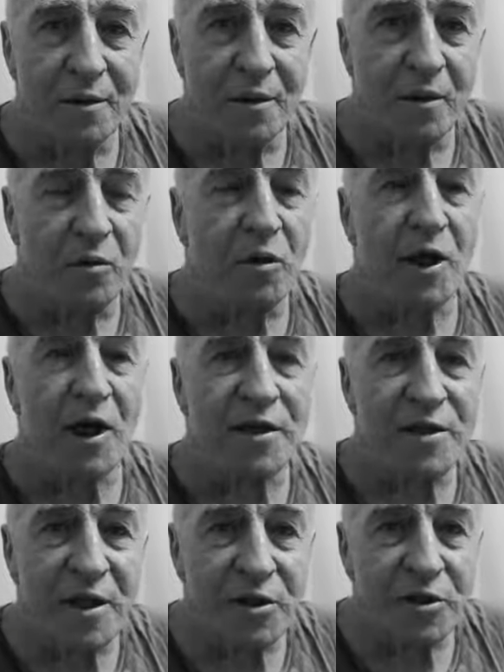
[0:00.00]

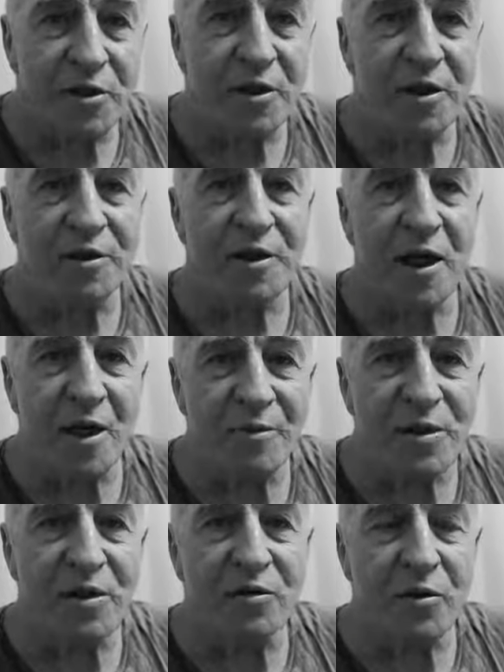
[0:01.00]
Relaxation is
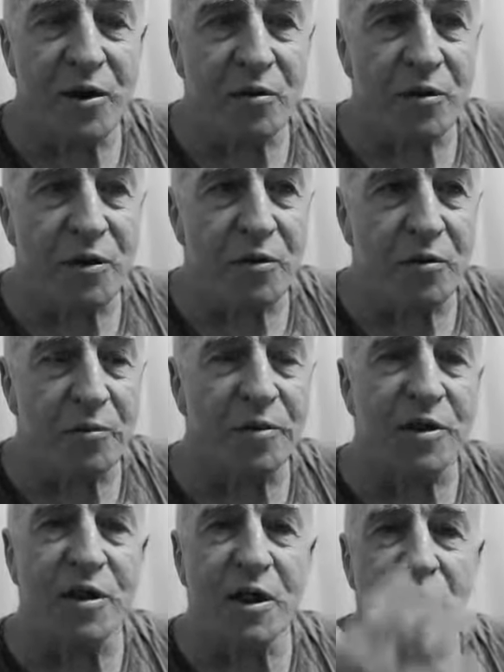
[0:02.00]
absolutely critical,
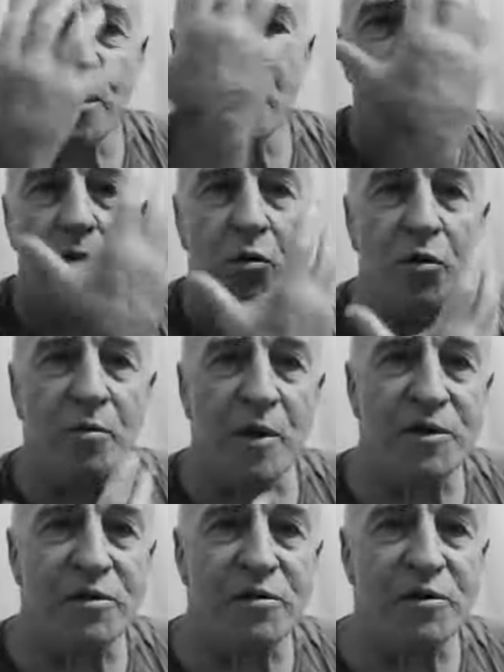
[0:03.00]
particularly all the
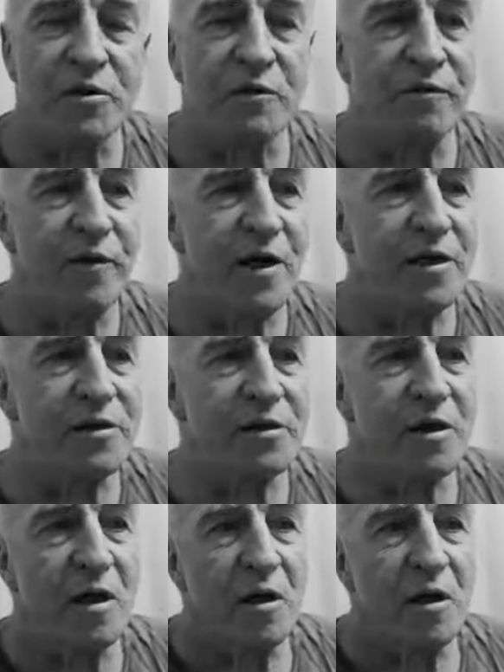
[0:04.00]
muscles of the face,